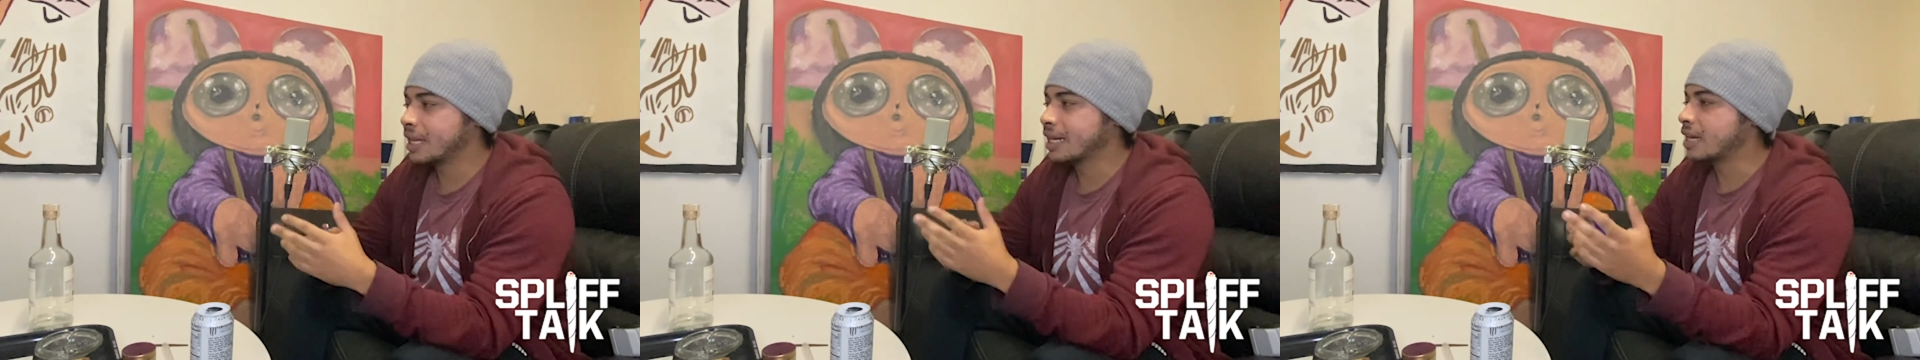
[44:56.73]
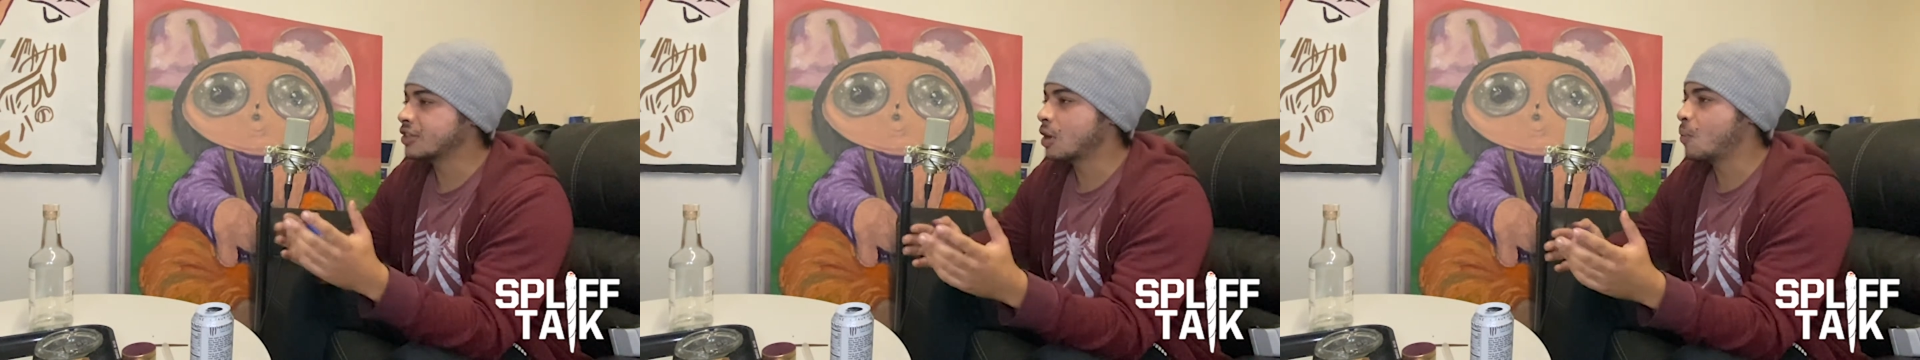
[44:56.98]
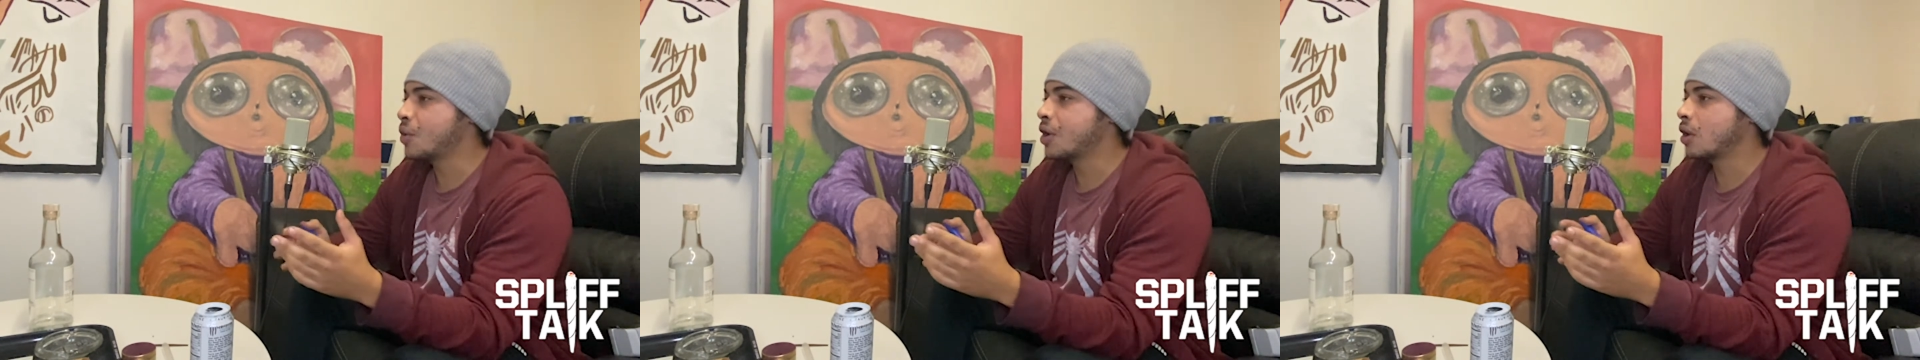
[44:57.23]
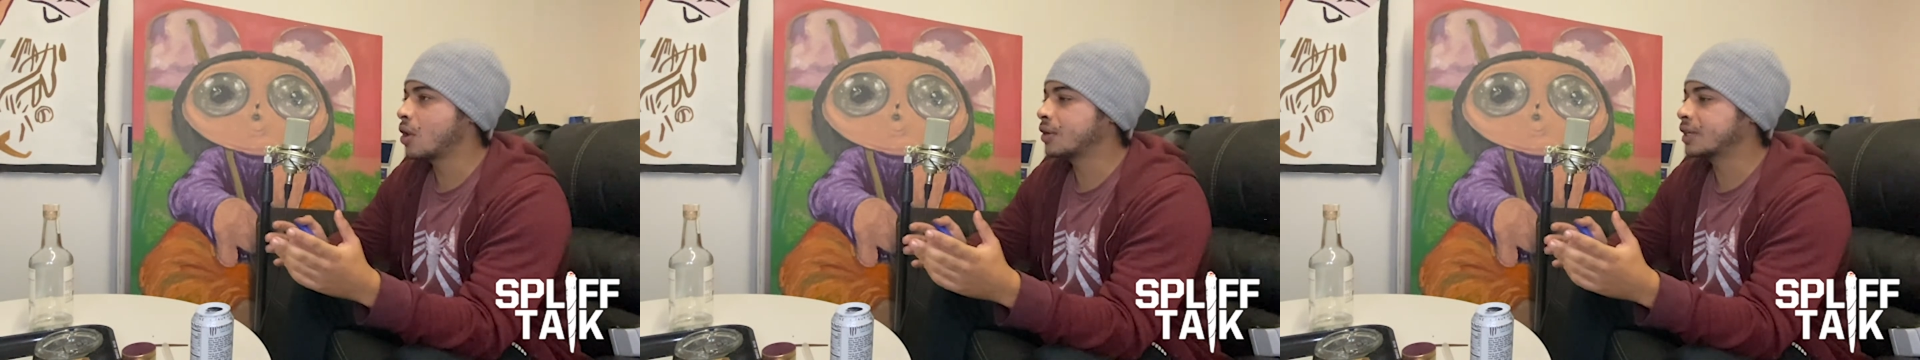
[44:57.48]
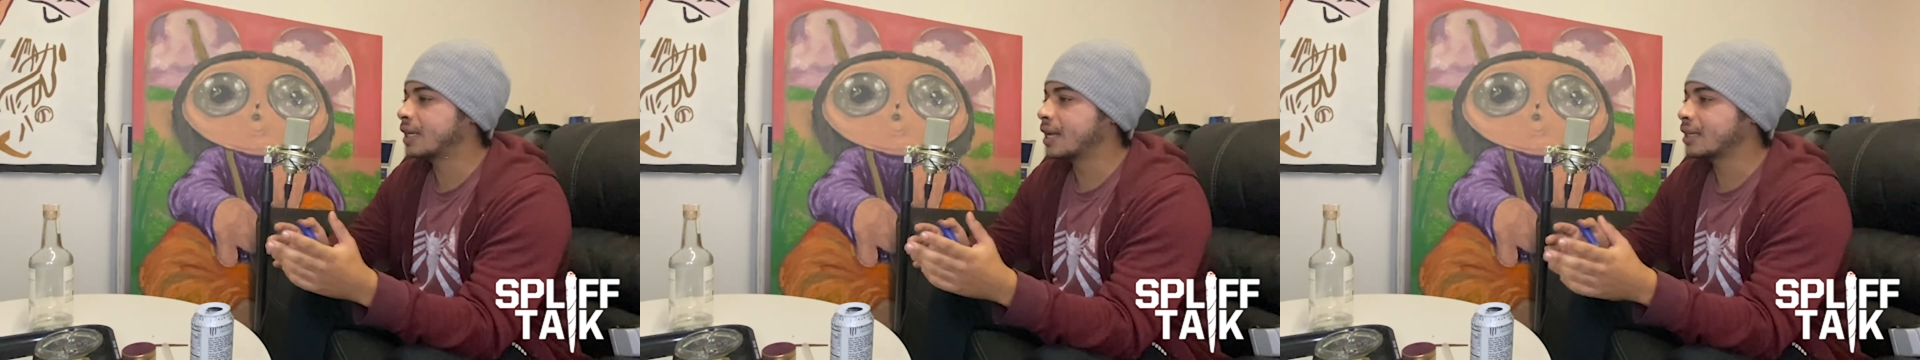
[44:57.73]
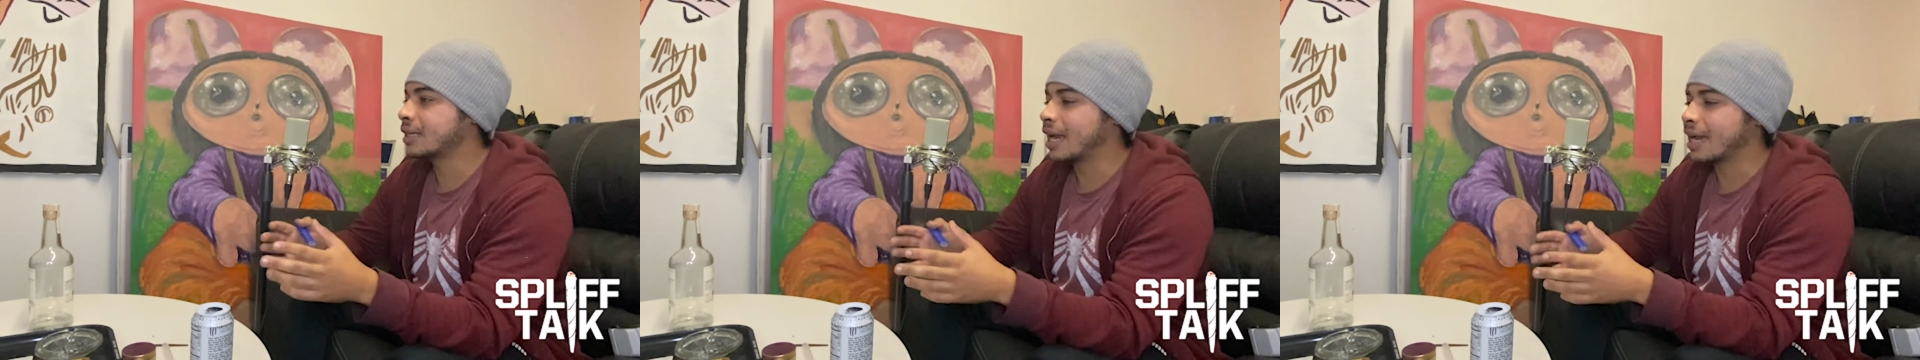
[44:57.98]
then somewhere along the
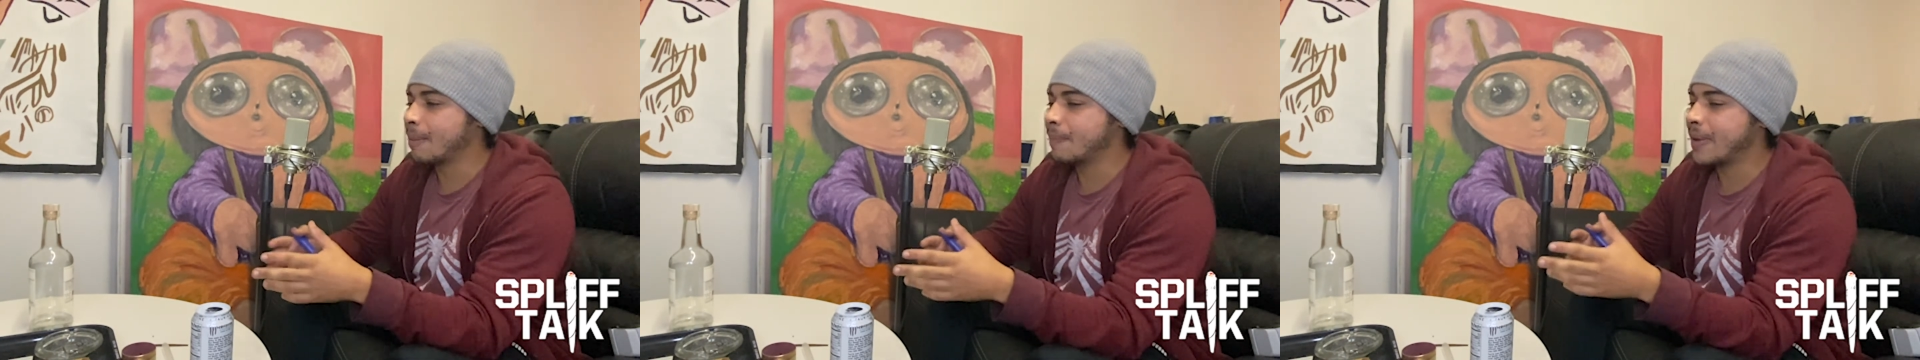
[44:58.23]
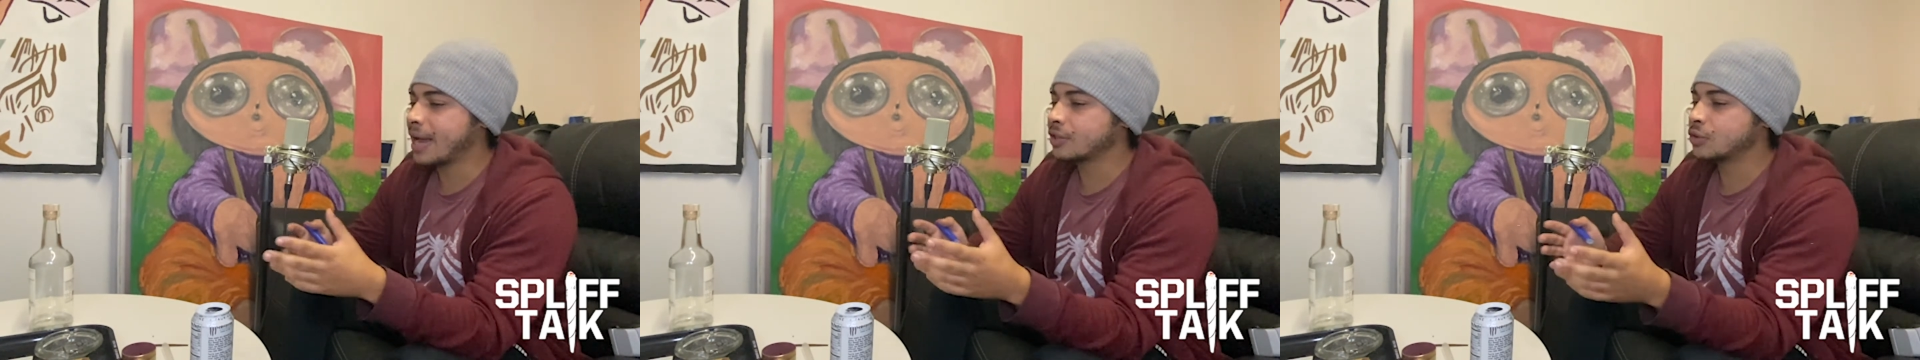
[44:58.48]
line, I got back